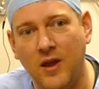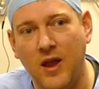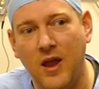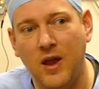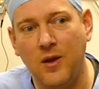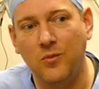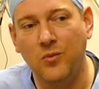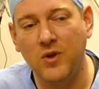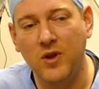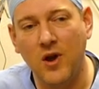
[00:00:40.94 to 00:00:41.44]

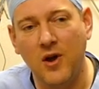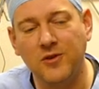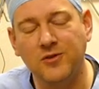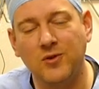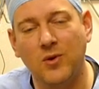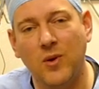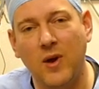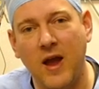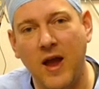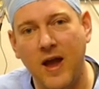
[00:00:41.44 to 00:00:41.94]
and we
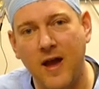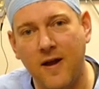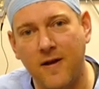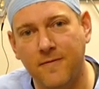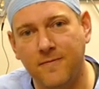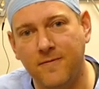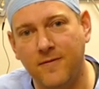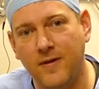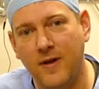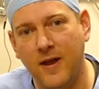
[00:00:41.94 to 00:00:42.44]
also
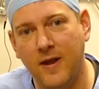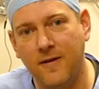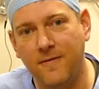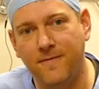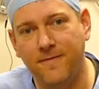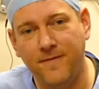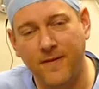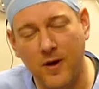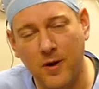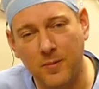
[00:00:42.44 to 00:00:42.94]
have a
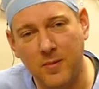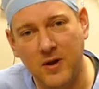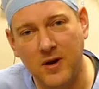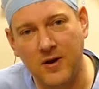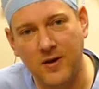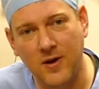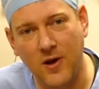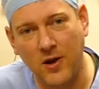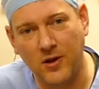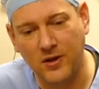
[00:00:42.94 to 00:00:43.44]
fair bit
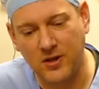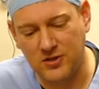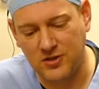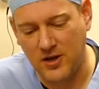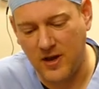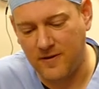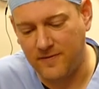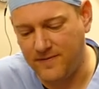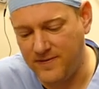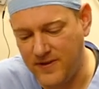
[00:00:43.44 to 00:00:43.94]
of knowledge
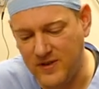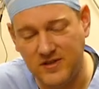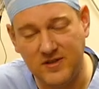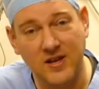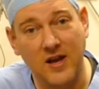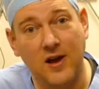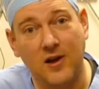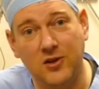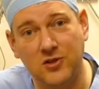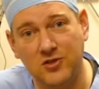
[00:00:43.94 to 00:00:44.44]
on
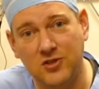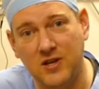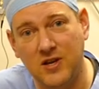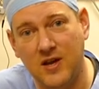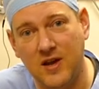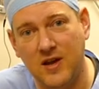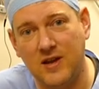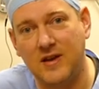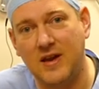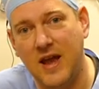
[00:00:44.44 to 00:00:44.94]

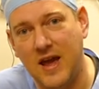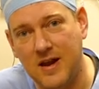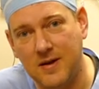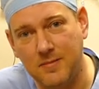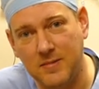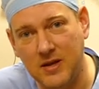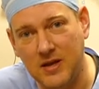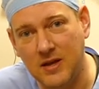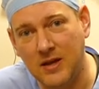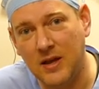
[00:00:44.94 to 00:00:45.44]
physiology,
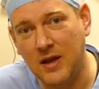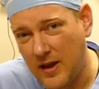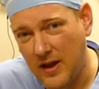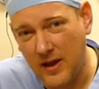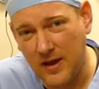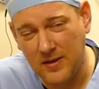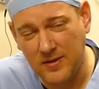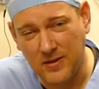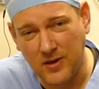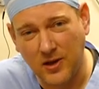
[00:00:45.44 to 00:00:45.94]
anatomy,
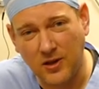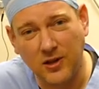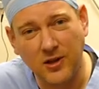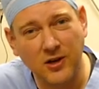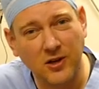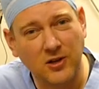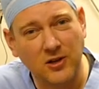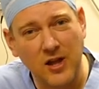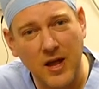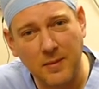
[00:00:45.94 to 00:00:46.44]
and the
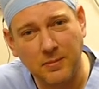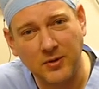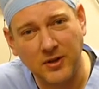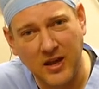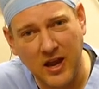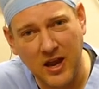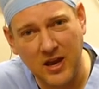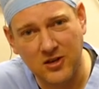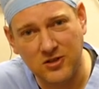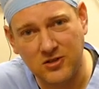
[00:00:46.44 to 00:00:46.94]
clinical
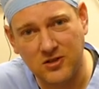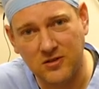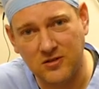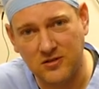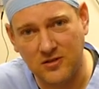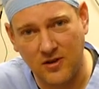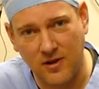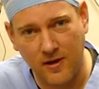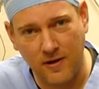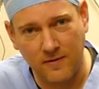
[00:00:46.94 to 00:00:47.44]

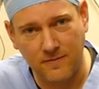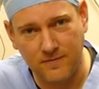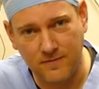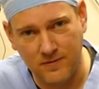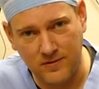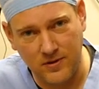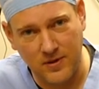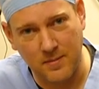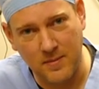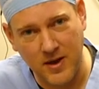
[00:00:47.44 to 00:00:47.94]
applications of
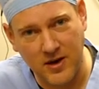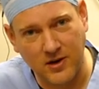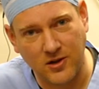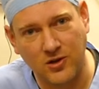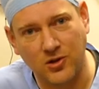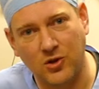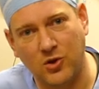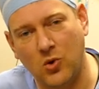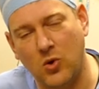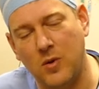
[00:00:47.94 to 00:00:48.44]
the
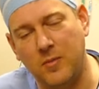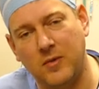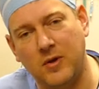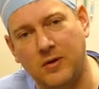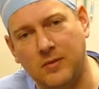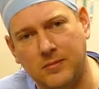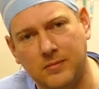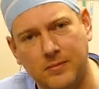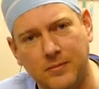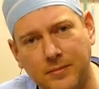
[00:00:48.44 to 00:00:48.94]
medical
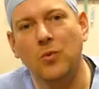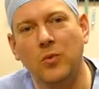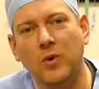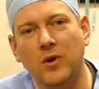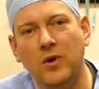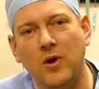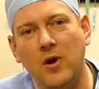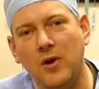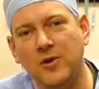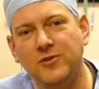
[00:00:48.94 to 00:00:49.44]
equipment. We
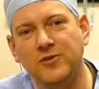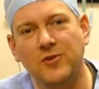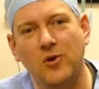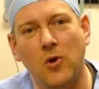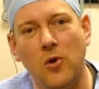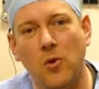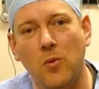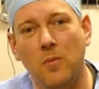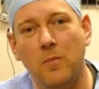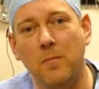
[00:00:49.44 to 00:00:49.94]
are
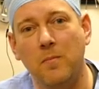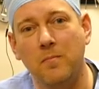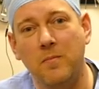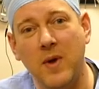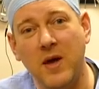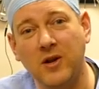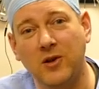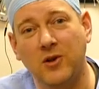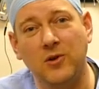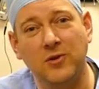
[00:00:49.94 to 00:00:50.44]
also
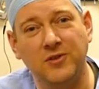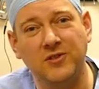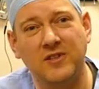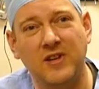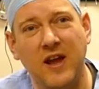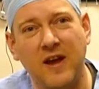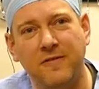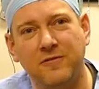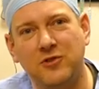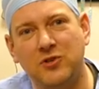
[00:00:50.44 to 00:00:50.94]
medical
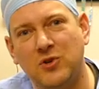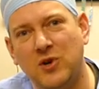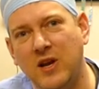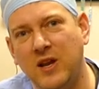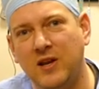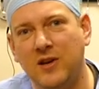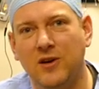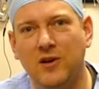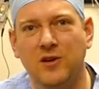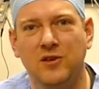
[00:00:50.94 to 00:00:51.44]
staff
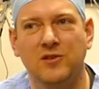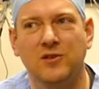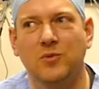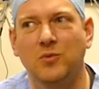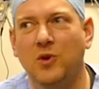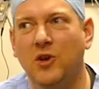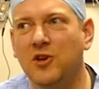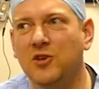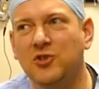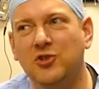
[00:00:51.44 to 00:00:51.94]
trainers,
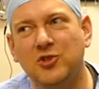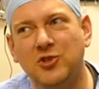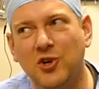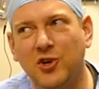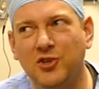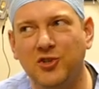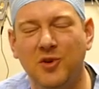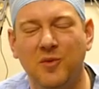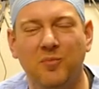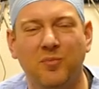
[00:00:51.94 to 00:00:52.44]

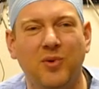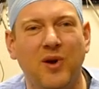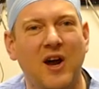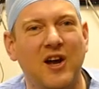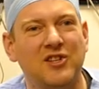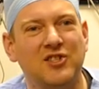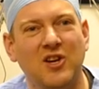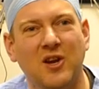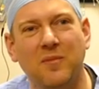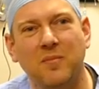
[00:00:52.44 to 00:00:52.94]
construction
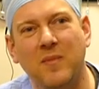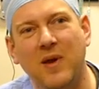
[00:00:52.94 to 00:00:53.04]
project